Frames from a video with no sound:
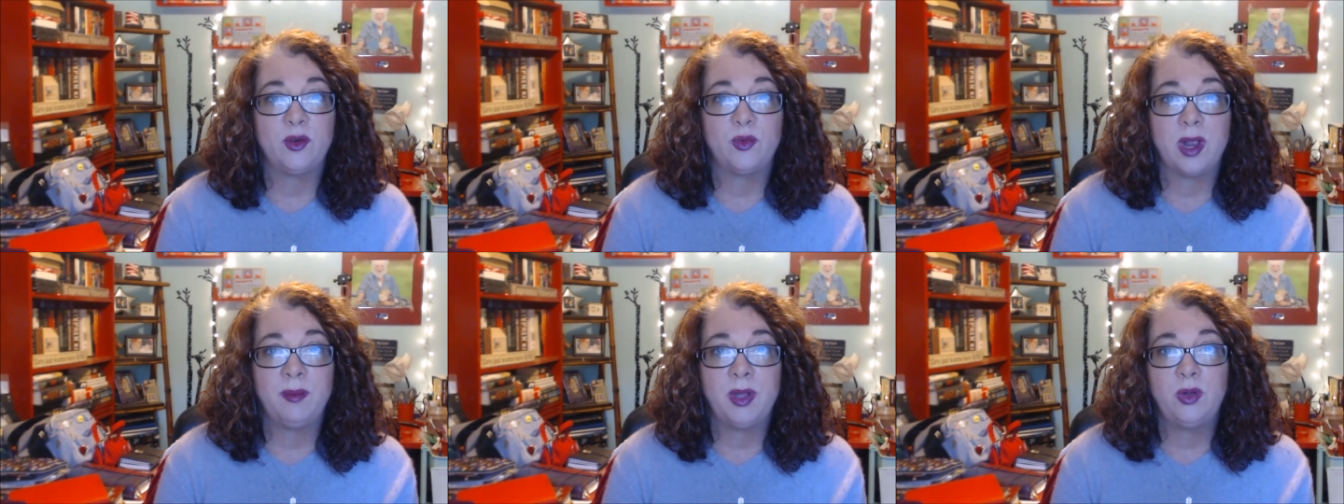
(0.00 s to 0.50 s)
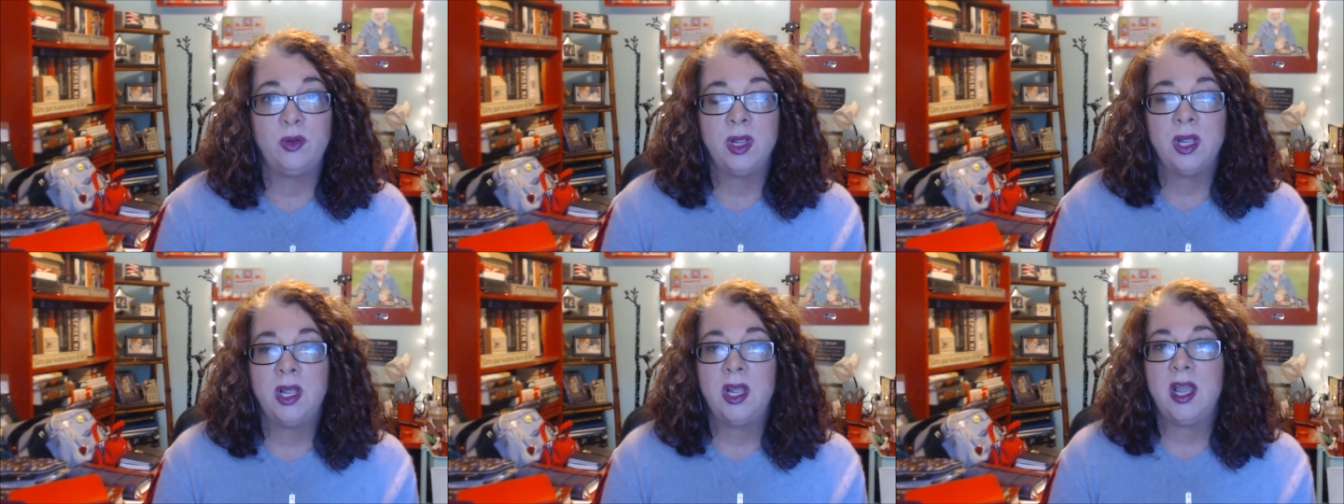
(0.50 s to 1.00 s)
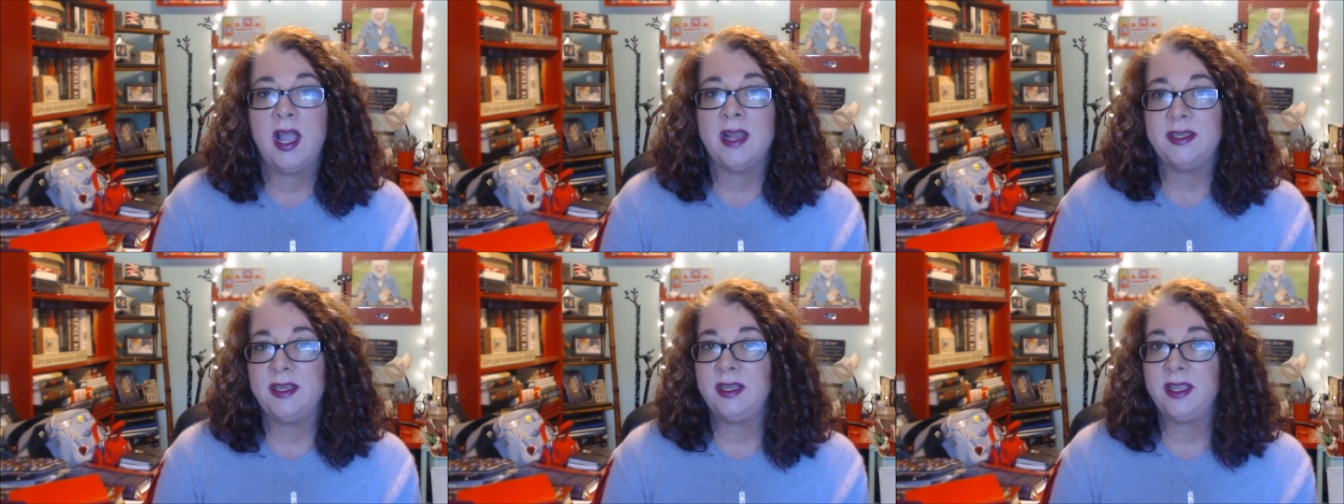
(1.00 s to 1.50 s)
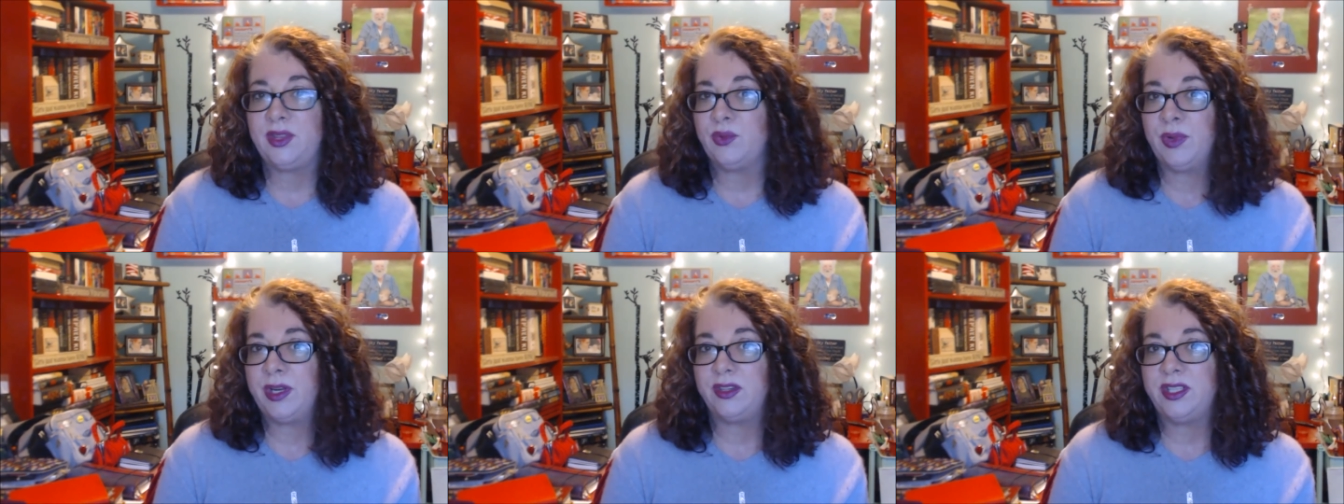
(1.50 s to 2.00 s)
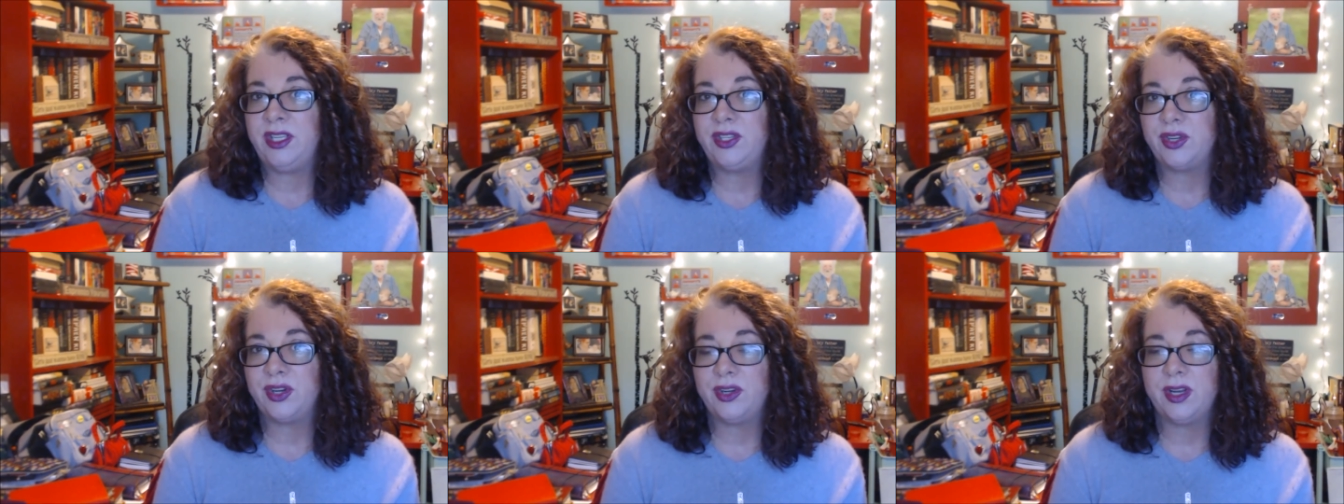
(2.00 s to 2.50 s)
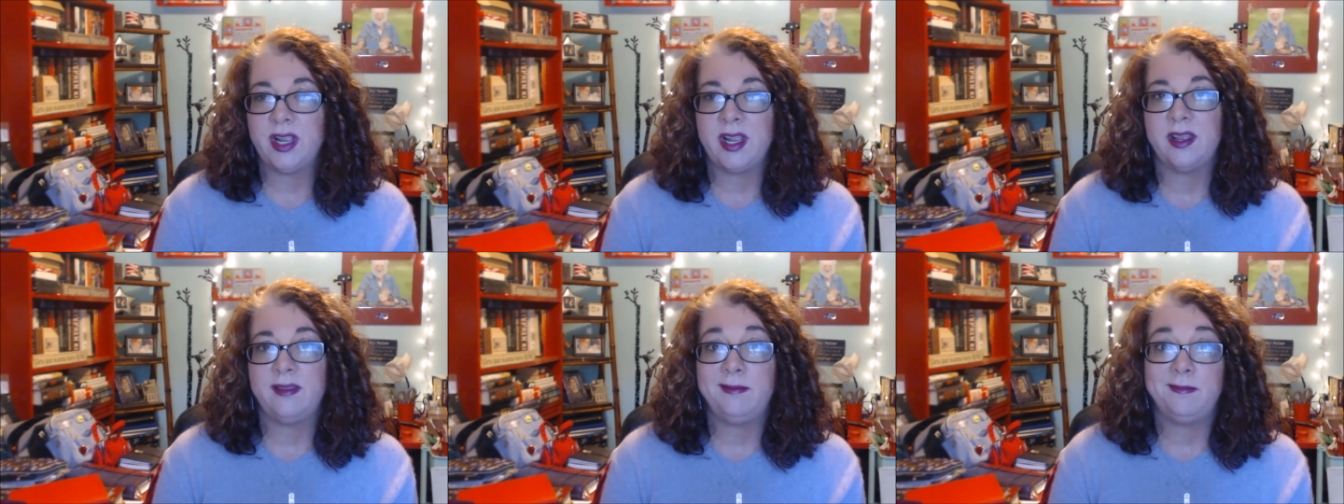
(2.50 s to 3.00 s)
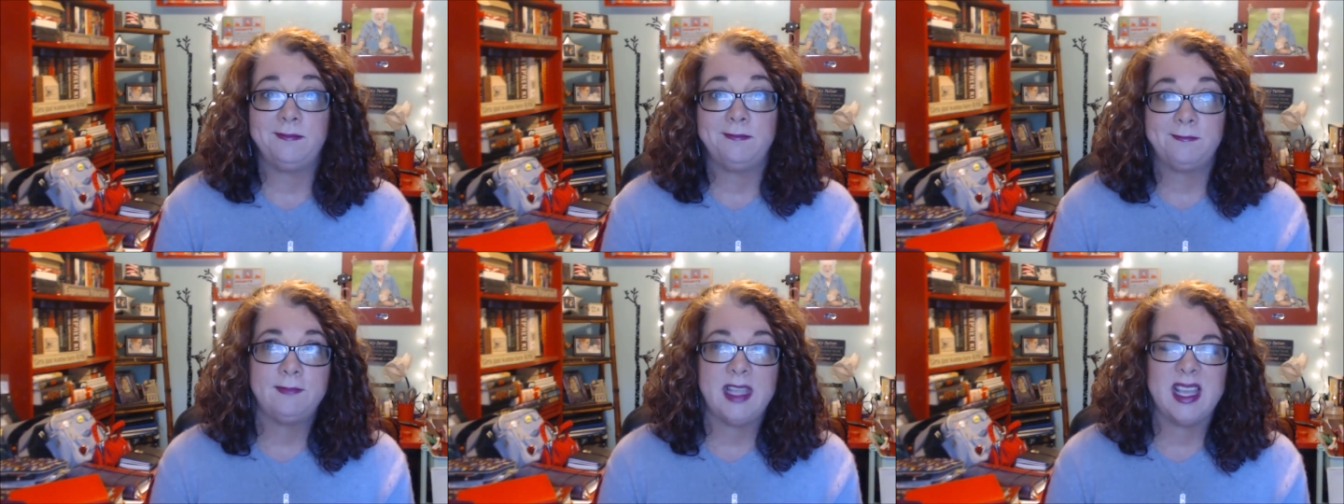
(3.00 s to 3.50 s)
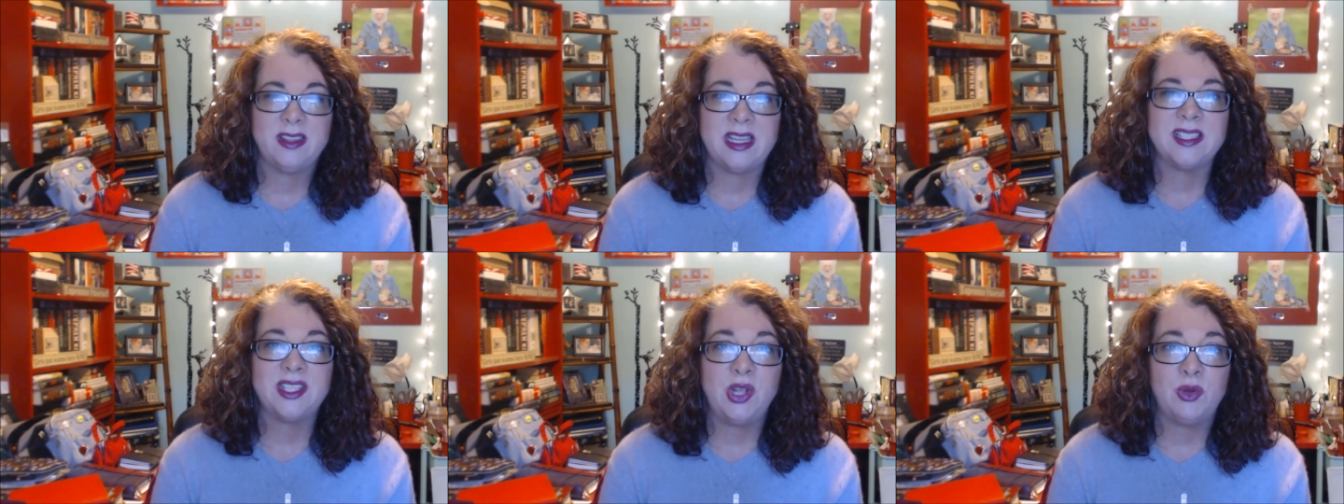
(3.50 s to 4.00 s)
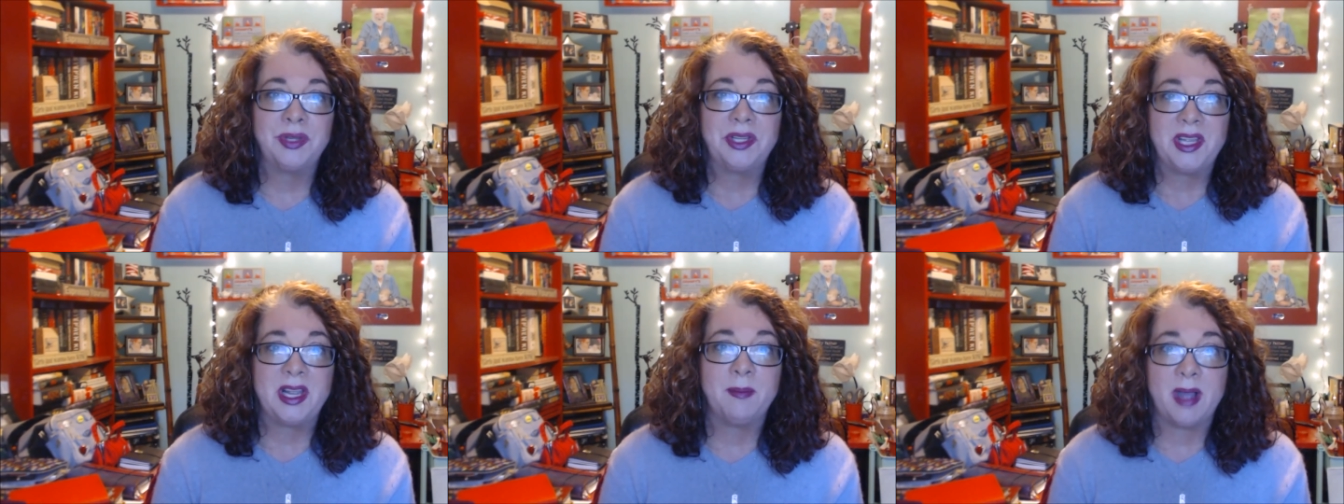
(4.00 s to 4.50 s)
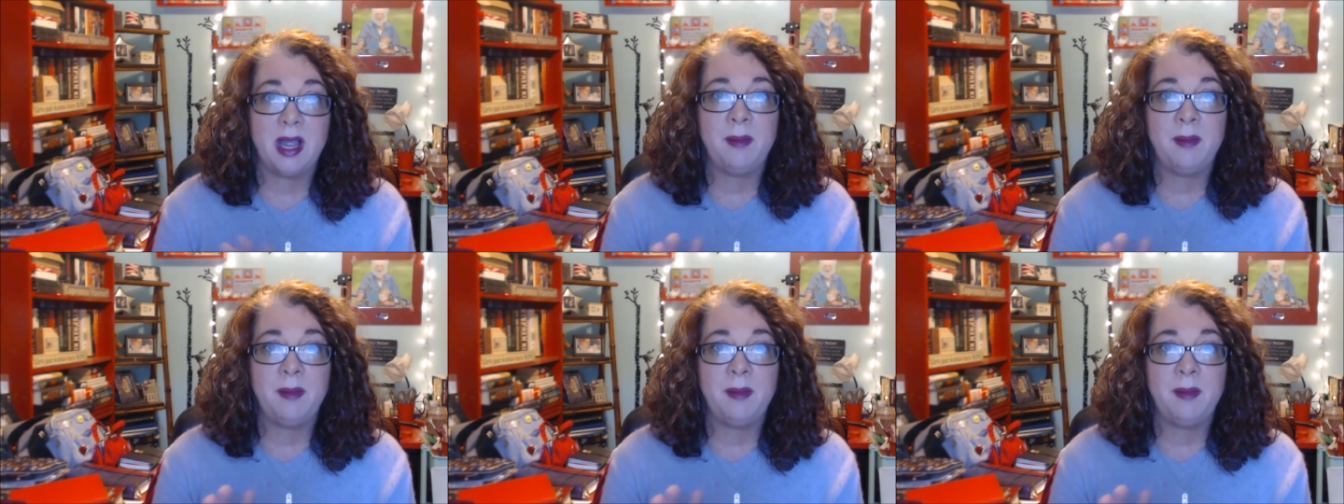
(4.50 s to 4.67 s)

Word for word: NaNoWriMo. I didn't get the winter t-shirt, and yeah, that's the only thing I'm,